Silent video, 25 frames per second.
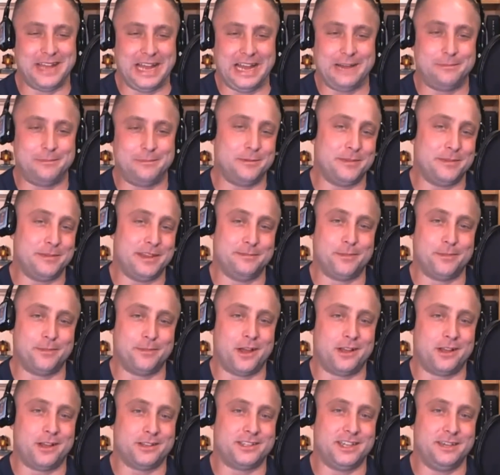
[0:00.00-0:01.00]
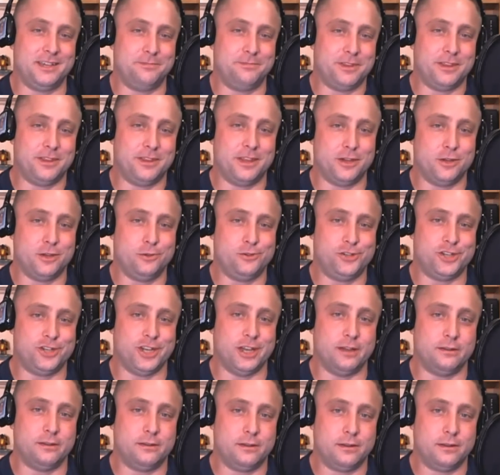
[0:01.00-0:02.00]
I'm gonna be balls deep in the new
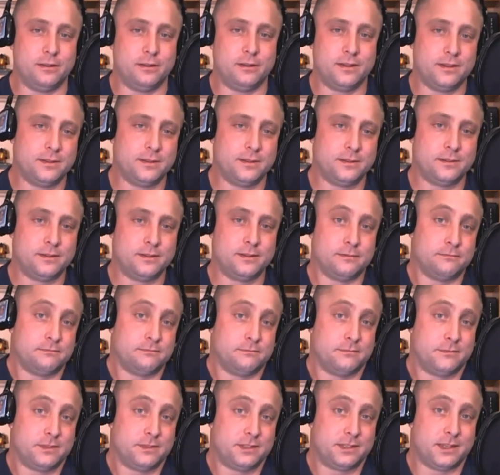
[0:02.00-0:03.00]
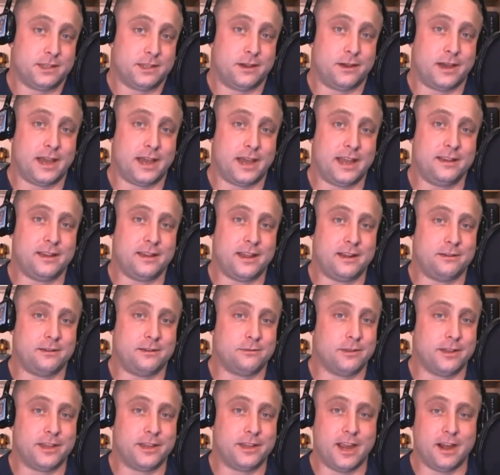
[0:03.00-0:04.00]
shit. So I don't
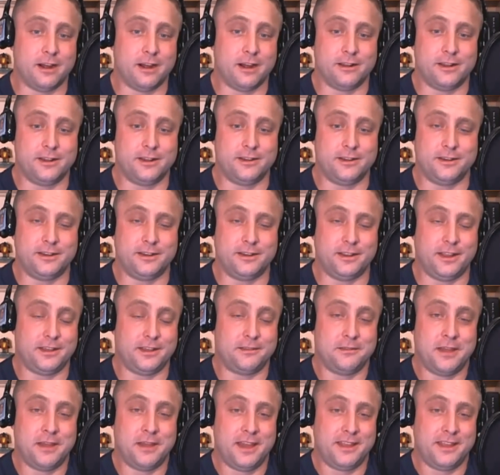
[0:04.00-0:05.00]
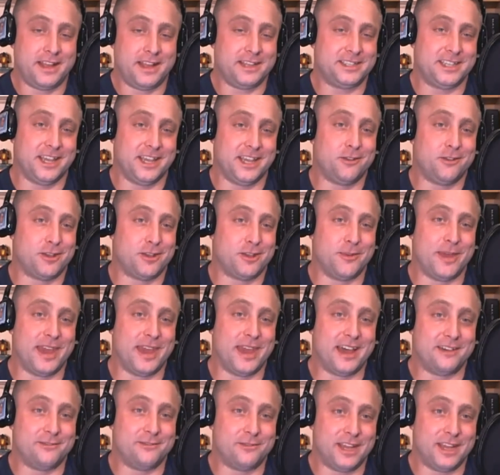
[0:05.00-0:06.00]
really care. Like, that's the other thing we
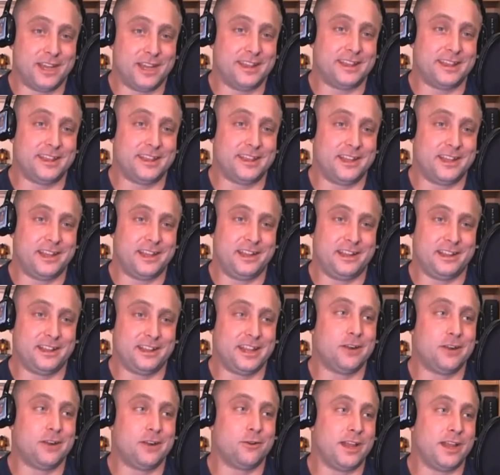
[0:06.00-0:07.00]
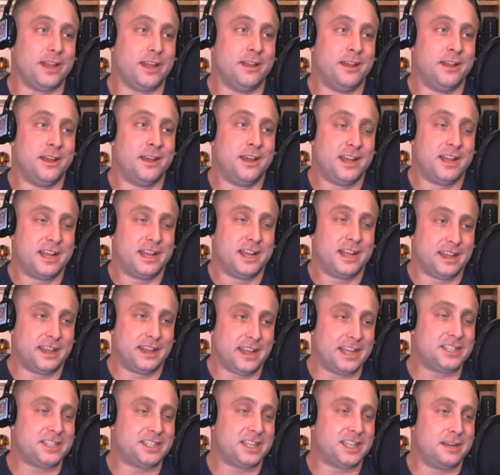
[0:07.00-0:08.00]
have. In literally
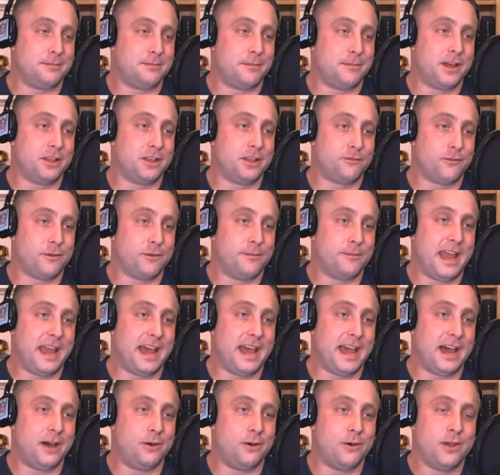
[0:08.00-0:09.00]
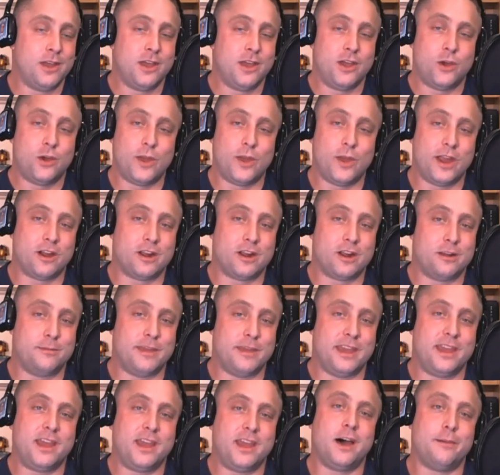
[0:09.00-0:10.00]
less than a month from now, we are going to
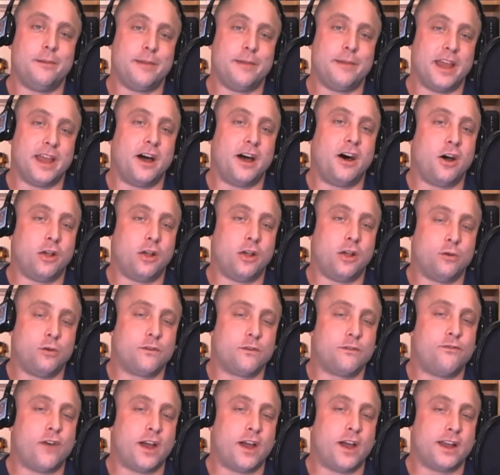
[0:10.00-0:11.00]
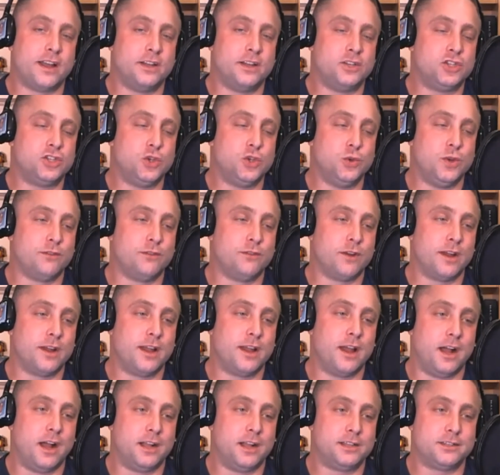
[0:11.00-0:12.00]
be coming all over fucking 2 different
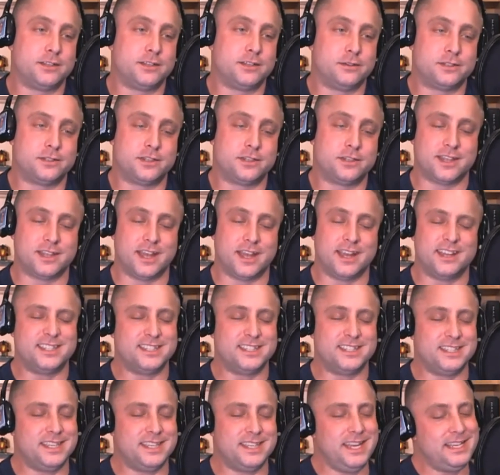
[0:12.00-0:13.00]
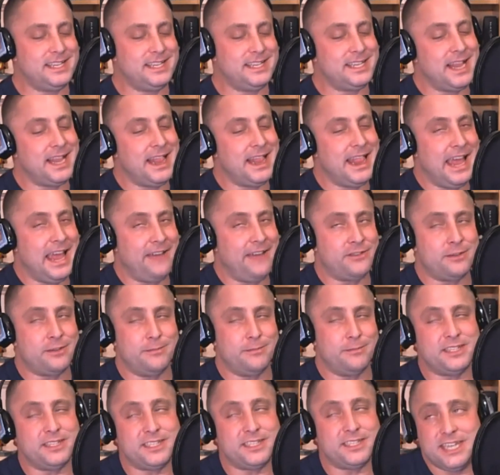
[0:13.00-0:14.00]
consoles. Just like, skeet to the left of
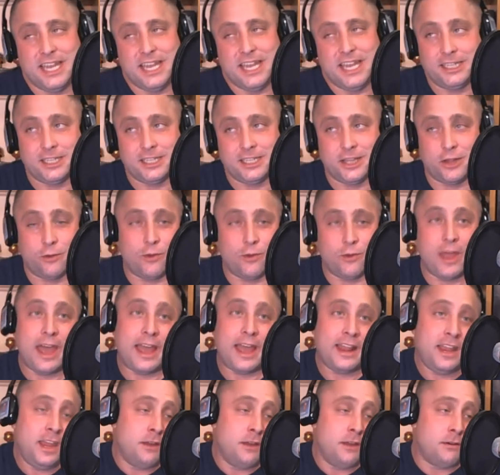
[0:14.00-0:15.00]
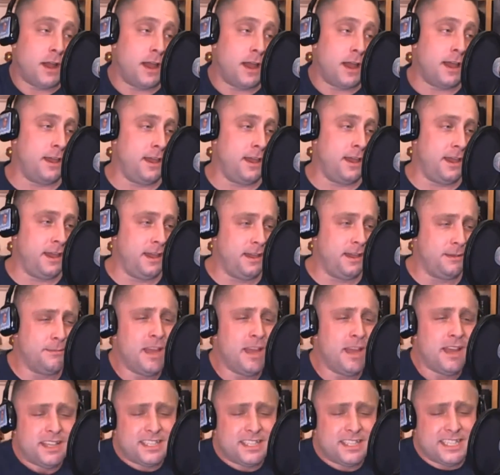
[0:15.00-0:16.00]
me, skeet to the right. Here I am,
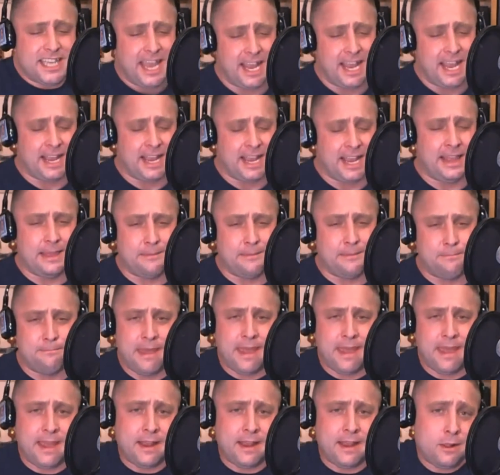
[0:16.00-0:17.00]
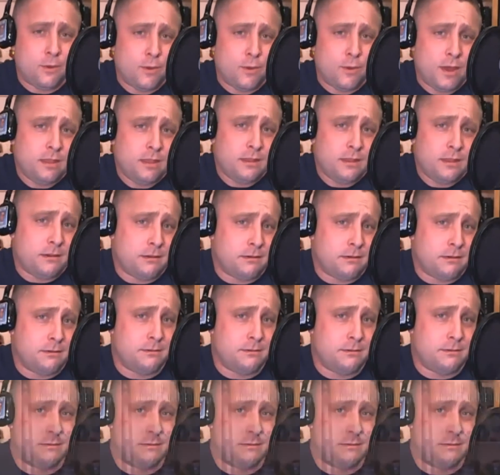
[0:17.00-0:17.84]
skeet in the middle with you.